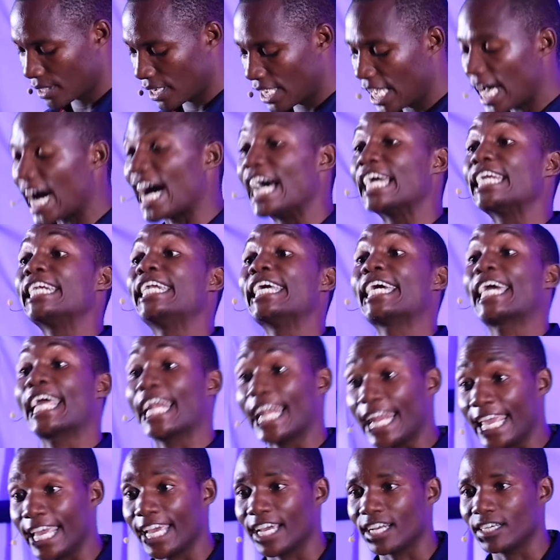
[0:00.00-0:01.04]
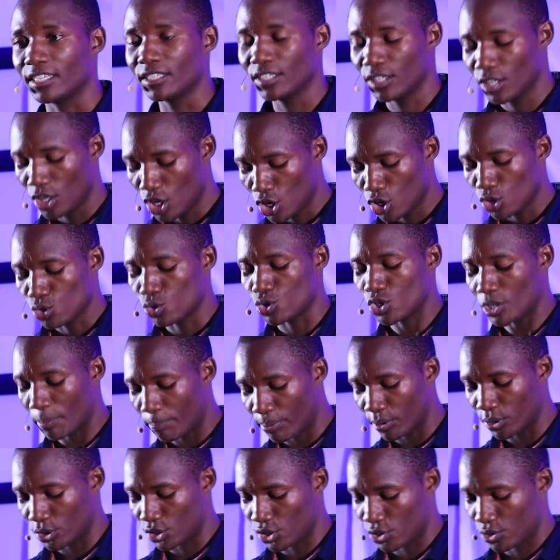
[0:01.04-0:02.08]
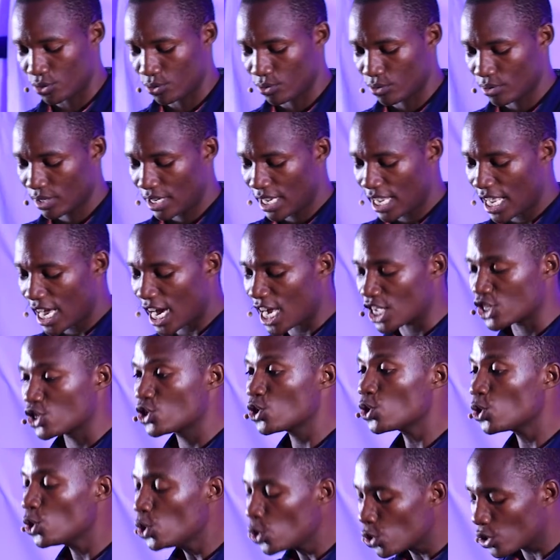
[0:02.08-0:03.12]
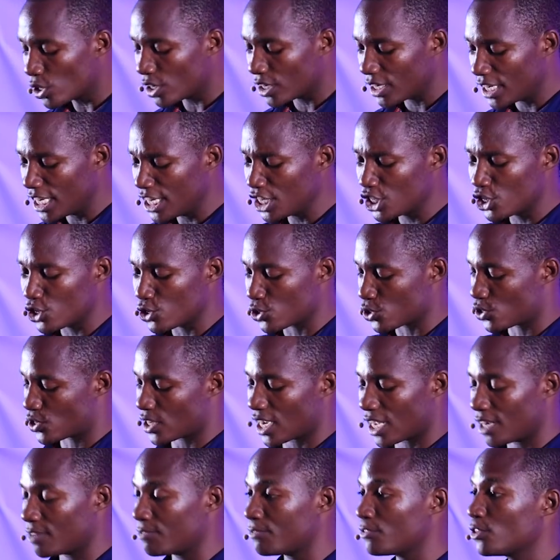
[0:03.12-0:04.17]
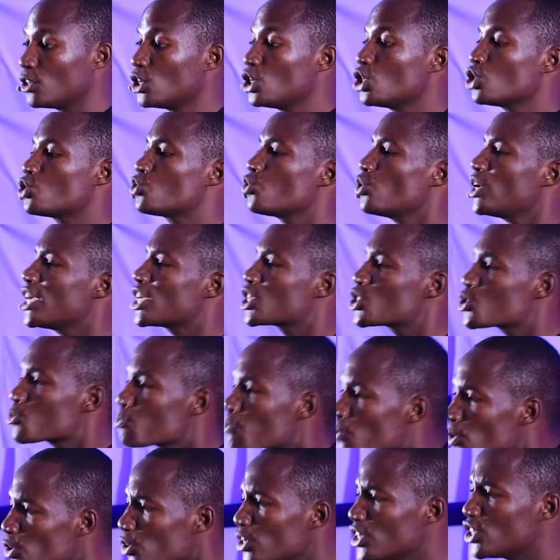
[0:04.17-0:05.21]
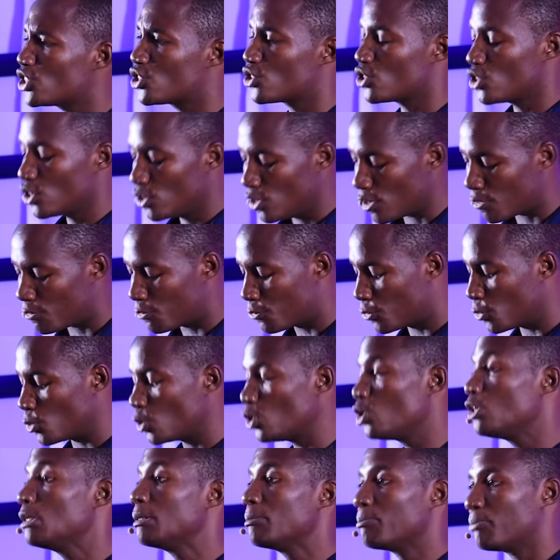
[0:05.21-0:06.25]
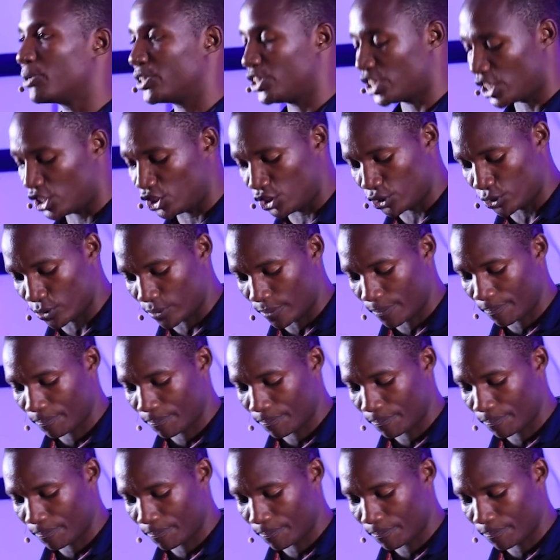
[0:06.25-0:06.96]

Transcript: I declare to support you as you look into yourself to exploit your full potential.